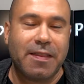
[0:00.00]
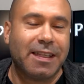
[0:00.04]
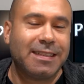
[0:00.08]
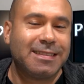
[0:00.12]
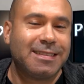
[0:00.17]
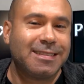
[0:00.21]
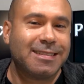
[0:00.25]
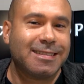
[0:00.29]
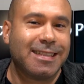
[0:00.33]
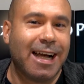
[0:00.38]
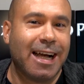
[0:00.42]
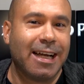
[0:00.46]
This
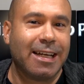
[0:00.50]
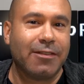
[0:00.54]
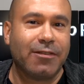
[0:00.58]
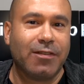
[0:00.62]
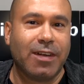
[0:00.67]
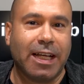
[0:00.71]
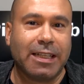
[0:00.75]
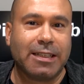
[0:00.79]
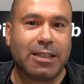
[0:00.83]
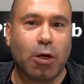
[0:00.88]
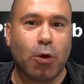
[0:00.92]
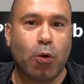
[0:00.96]
is kind of
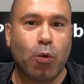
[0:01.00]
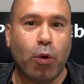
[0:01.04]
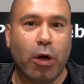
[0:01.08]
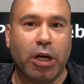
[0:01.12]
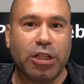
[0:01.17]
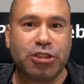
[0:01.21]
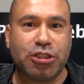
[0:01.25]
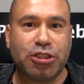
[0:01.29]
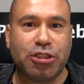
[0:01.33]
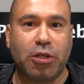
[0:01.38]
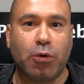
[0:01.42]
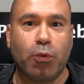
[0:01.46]
like the
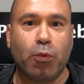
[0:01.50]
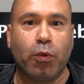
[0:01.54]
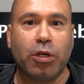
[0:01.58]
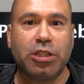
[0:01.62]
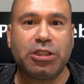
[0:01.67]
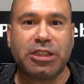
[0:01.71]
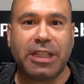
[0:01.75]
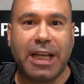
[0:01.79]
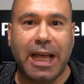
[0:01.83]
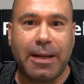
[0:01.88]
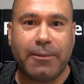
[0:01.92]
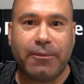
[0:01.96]
question,
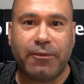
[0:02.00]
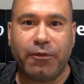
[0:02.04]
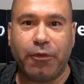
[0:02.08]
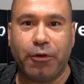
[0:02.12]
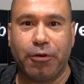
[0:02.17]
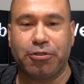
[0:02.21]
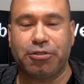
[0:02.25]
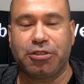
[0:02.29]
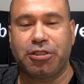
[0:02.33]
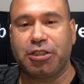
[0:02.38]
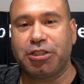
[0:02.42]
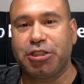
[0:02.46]
which came
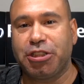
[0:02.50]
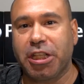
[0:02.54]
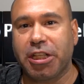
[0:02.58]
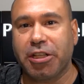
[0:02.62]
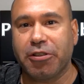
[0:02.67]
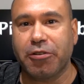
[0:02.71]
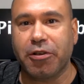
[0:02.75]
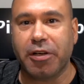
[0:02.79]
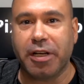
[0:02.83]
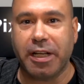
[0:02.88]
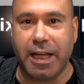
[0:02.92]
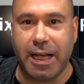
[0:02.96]
first, the
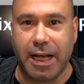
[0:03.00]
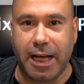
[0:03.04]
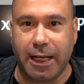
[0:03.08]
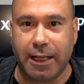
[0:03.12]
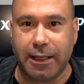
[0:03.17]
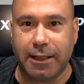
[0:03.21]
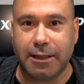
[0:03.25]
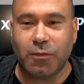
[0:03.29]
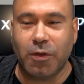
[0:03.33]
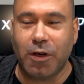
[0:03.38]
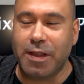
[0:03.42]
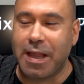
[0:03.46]
chicken or the
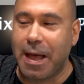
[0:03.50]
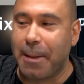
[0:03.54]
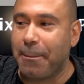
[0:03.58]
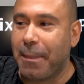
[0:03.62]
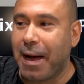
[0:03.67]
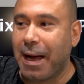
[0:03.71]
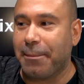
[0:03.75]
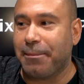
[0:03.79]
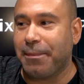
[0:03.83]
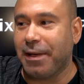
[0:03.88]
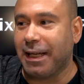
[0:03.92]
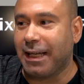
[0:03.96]
egg? Well, that
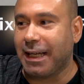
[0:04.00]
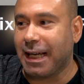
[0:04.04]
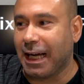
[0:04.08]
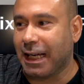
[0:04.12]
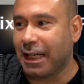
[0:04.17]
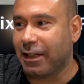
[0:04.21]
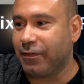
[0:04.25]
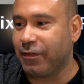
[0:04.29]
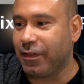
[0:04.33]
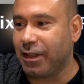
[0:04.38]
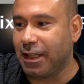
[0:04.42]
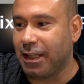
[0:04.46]
might be kind
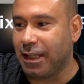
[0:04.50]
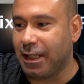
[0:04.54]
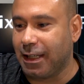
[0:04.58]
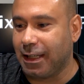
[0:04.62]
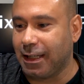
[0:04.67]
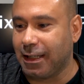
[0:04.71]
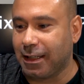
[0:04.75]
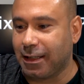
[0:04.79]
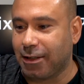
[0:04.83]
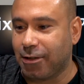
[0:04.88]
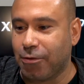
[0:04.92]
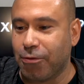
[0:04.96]
of
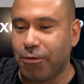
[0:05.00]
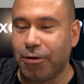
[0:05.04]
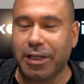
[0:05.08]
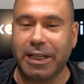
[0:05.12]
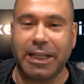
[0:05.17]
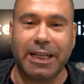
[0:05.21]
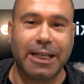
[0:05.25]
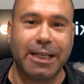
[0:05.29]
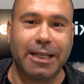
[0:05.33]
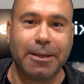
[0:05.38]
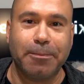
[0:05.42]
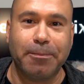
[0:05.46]
a
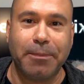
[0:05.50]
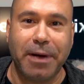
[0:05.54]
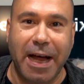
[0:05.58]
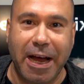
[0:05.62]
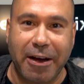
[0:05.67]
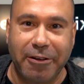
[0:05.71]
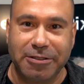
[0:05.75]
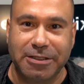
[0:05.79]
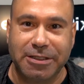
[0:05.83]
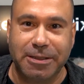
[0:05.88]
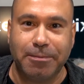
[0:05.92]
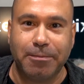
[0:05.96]
corny
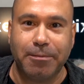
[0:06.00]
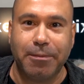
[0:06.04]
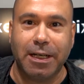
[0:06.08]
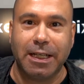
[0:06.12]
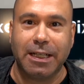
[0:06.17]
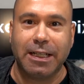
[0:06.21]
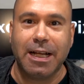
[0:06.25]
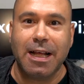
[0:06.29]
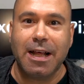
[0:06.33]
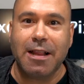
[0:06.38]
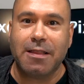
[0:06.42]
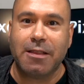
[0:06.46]
comparison,
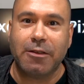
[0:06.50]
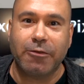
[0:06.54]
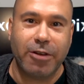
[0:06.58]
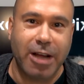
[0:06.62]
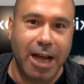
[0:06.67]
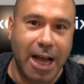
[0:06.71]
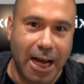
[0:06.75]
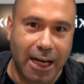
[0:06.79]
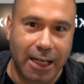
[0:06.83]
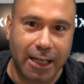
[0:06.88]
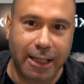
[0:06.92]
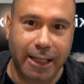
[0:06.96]
but the
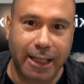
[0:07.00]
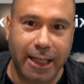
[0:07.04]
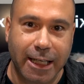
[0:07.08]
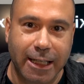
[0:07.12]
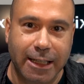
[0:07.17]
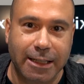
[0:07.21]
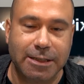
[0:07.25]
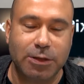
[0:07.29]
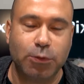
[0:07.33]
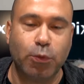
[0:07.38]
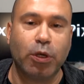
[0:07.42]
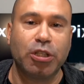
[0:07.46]
reality
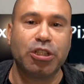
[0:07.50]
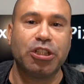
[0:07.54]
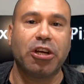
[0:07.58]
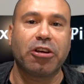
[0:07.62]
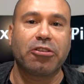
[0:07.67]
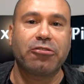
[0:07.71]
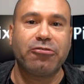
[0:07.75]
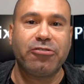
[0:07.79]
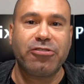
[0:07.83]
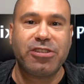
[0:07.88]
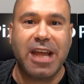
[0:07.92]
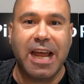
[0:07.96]
is when you're
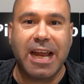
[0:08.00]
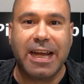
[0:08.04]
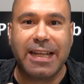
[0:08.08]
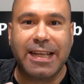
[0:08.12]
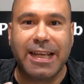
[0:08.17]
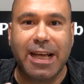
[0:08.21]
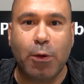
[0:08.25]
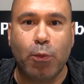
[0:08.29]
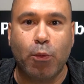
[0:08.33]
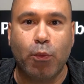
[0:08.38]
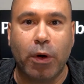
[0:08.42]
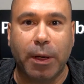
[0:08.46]
creating
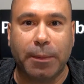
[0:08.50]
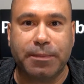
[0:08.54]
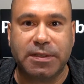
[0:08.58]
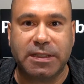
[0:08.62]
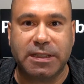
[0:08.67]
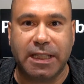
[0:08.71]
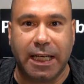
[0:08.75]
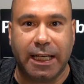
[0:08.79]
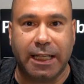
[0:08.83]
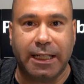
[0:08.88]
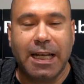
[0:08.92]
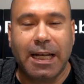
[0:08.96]
your
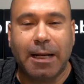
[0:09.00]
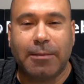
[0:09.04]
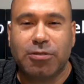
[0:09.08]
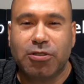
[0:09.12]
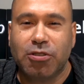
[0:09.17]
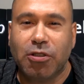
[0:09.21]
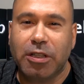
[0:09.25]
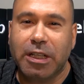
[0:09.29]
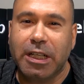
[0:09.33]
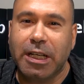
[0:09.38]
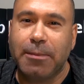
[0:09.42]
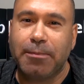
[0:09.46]
website, and I'm
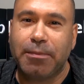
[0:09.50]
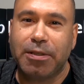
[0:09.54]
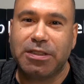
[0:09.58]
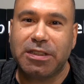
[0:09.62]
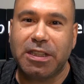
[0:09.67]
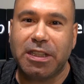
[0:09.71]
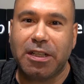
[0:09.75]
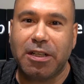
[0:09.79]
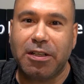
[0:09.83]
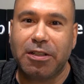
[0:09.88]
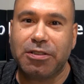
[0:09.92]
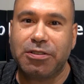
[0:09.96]
talking in
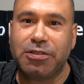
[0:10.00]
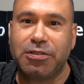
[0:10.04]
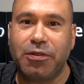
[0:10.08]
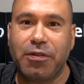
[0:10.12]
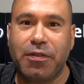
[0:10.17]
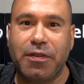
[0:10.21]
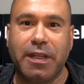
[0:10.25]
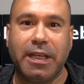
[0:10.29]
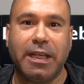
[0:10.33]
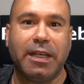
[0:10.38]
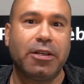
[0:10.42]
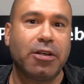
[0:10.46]
particular to
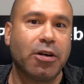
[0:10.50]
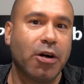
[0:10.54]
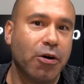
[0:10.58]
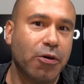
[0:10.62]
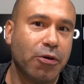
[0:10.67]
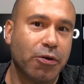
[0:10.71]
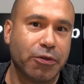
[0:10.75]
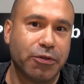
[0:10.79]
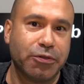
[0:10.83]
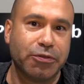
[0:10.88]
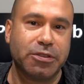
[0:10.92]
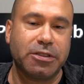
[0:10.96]
the
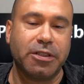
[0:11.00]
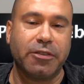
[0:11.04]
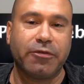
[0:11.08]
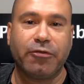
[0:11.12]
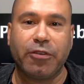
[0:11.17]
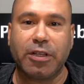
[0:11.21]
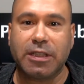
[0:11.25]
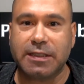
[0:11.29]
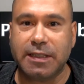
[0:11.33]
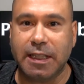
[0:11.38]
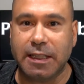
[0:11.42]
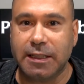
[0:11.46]
coders, the
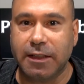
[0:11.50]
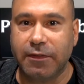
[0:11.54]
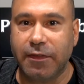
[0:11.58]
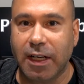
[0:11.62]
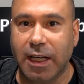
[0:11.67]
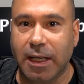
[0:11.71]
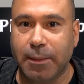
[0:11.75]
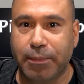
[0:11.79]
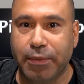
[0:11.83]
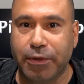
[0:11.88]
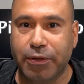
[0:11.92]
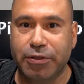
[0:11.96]
front-end
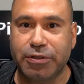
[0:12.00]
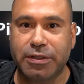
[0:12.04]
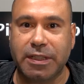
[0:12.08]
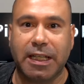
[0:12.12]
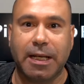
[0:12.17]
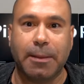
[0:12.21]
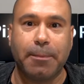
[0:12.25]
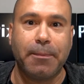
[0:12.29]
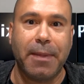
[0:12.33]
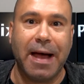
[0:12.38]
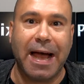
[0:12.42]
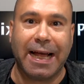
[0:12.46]
developers and
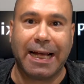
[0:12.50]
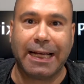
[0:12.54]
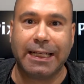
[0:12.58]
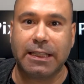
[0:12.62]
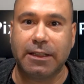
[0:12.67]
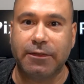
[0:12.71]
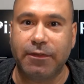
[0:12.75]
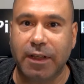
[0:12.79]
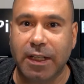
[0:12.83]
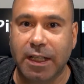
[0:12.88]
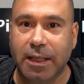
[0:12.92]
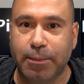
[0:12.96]
the back-end
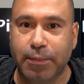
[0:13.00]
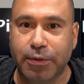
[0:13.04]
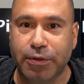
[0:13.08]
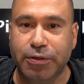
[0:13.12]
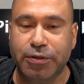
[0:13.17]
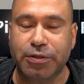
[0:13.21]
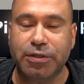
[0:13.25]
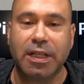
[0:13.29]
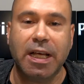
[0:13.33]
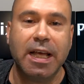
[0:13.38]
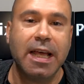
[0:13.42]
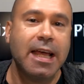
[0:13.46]

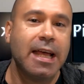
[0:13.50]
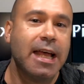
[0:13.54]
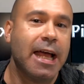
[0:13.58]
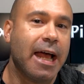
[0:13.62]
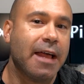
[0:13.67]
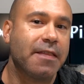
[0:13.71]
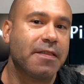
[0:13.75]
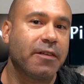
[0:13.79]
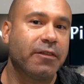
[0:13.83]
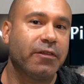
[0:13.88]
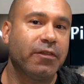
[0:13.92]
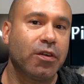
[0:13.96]
developers
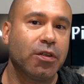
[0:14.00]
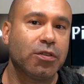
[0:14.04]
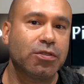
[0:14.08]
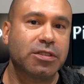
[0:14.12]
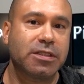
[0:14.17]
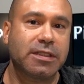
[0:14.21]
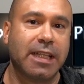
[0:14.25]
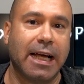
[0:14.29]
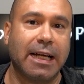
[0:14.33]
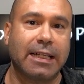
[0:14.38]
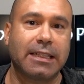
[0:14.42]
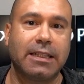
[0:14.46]
and the
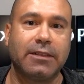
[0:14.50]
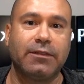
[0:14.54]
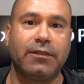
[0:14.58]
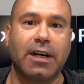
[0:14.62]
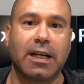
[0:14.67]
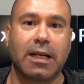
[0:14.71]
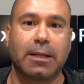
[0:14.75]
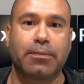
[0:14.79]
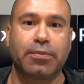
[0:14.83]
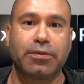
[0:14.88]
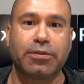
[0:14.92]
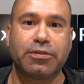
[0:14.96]
full-stack
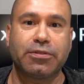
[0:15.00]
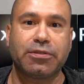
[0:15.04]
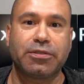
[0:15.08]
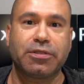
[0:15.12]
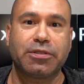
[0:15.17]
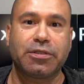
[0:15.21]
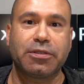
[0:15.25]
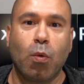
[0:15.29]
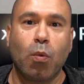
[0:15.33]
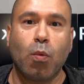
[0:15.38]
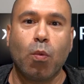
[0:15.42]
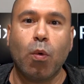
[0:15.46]

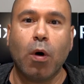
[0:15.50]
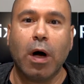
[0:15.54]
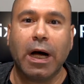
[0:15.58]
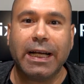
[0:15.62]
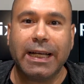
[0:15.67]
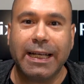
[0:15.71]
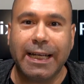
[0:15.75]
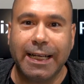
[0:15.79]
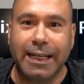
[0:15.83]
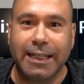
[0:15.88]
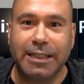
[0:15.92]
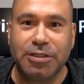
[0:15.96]
developers,
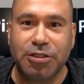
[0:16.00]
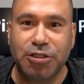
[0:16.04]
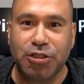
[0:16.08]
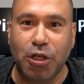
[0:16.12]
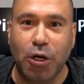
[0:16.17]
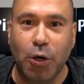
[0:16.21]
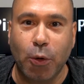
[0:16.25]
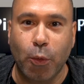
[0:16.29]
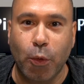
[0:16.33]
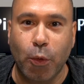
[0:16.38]
what is your